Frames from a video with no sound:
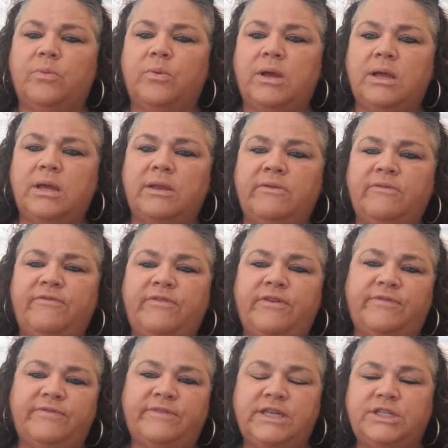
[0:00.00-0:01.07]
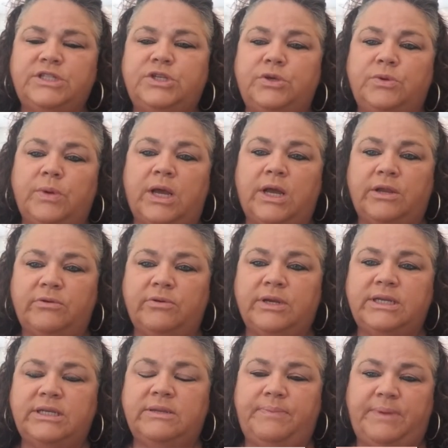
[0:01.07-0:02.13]
$150,
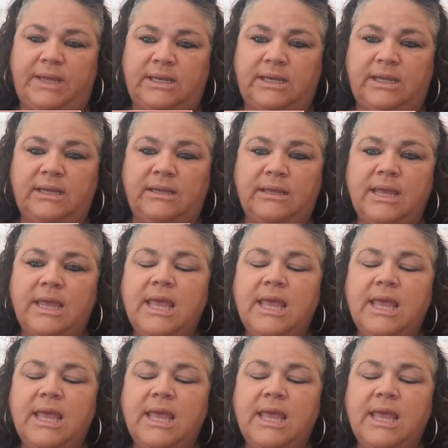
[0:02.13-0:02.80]
$200, depending.